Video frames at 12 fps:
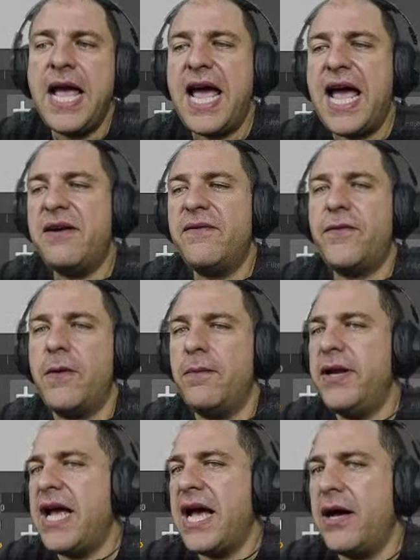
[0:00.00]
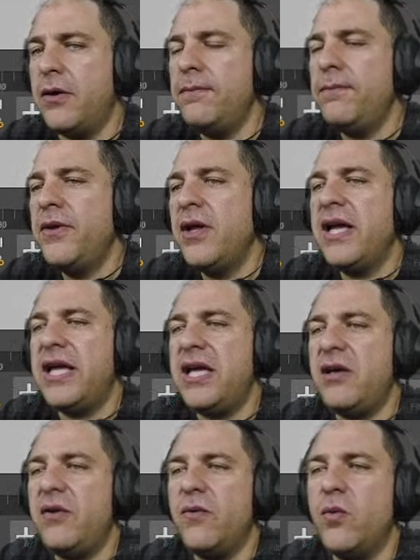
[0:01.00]
And from now,
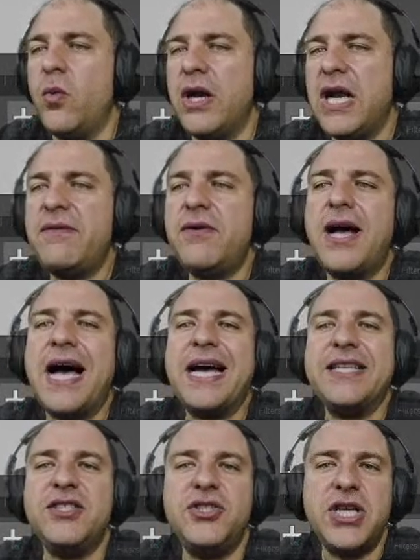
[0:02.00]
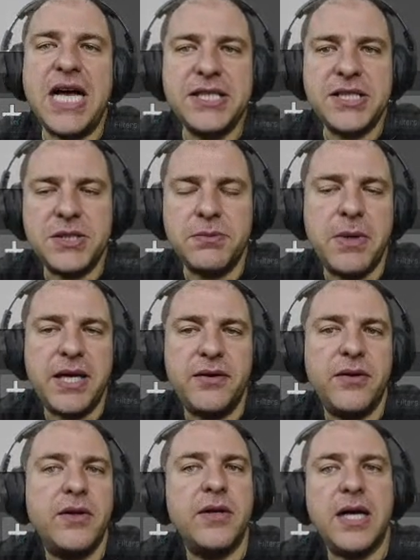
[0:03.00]
whatever
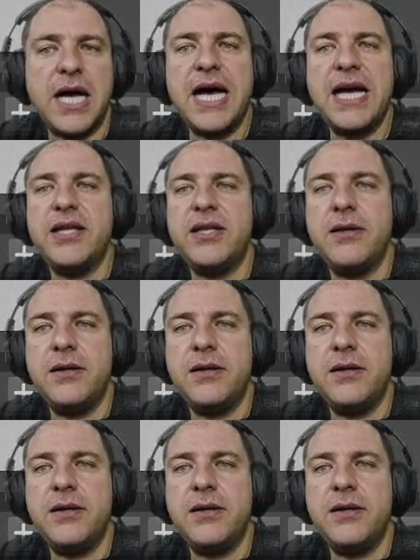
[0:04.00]
adjustment I